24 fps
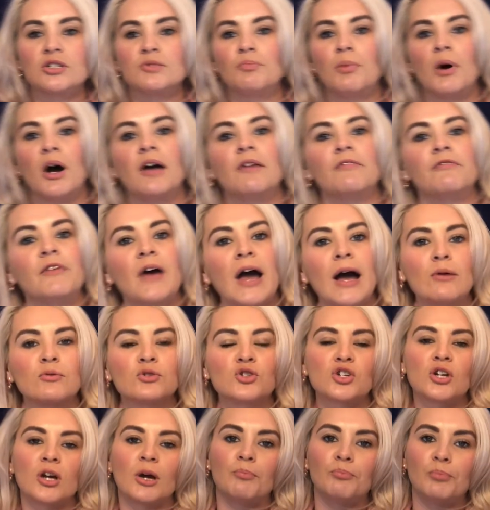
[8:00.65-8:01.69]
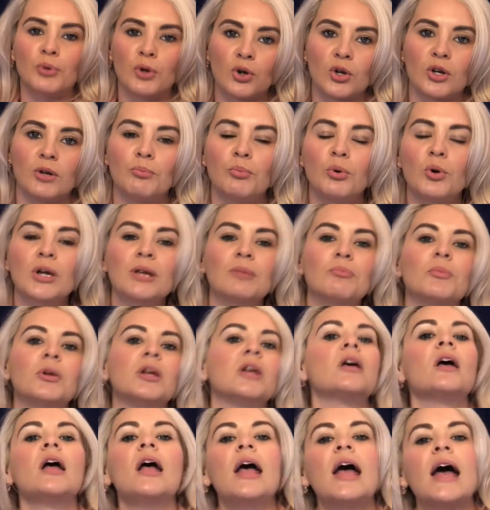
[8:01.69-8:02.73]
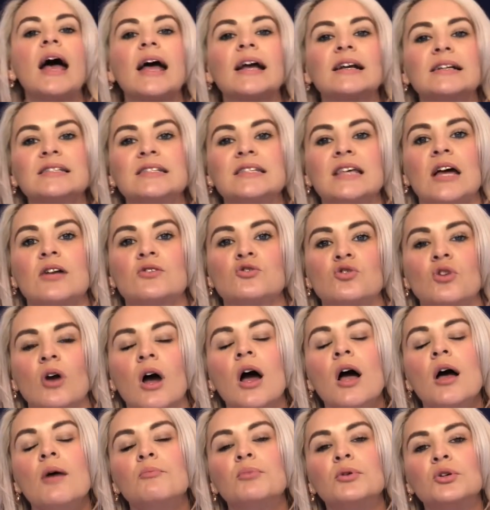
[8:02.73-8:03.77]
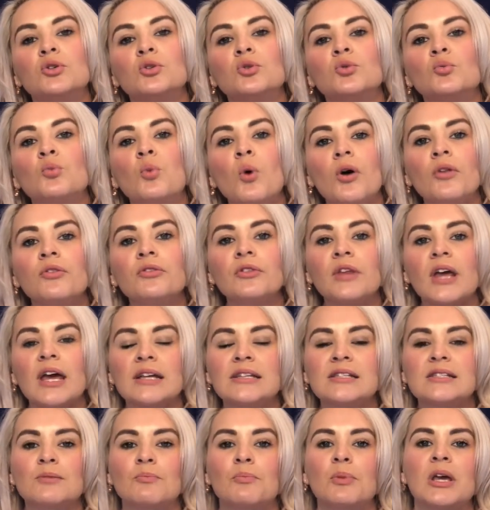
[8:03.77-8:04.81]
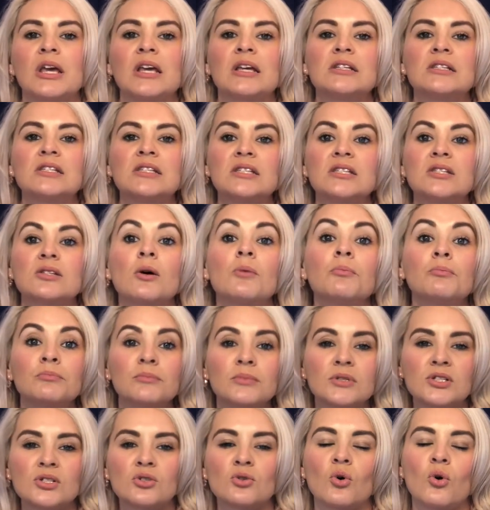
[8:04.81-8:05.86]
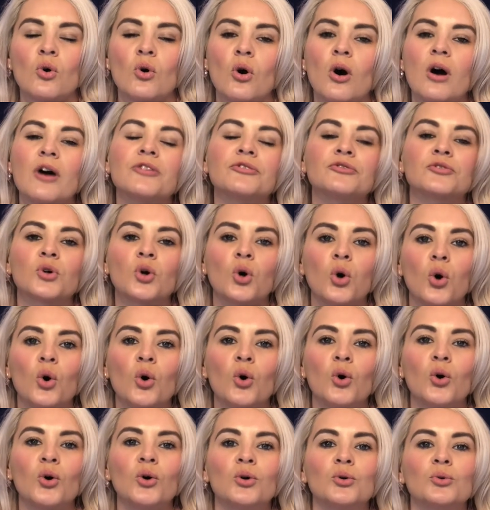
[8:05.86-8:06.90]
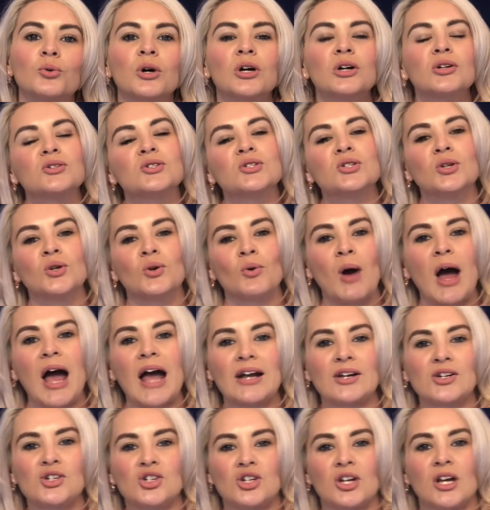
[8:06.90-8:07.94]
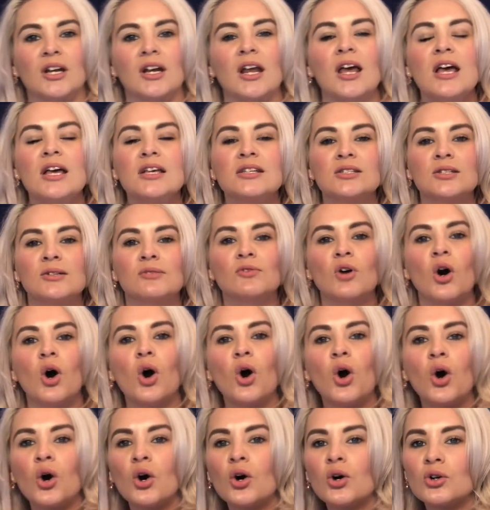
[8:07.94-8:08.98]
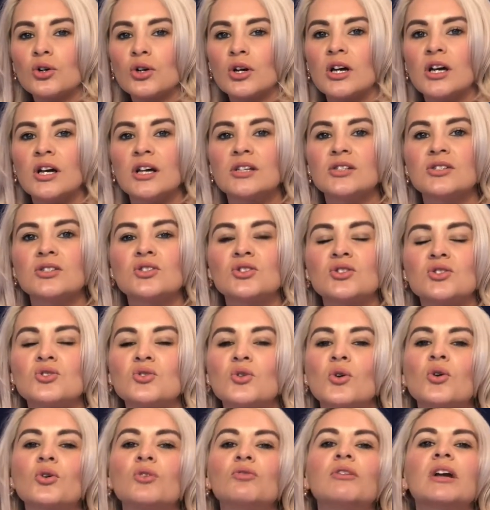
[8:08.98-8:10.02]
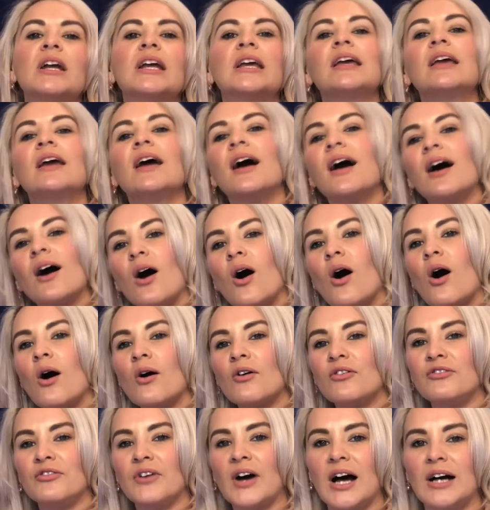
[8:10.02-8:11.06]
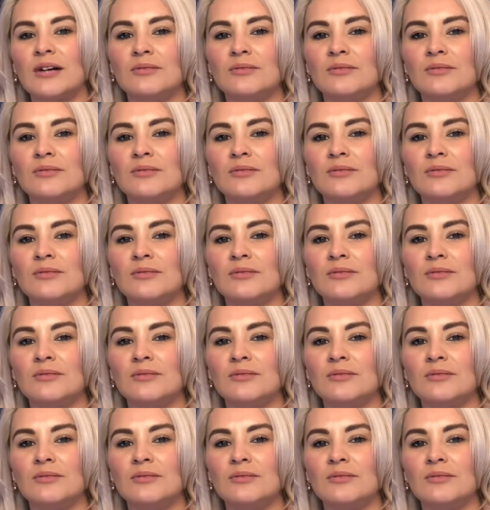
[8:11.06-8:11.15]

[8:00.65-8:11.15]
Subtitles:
buy a voucher, book an appointment, etc. But you want there to be some sort of call to action. So you've got hook, story, offer.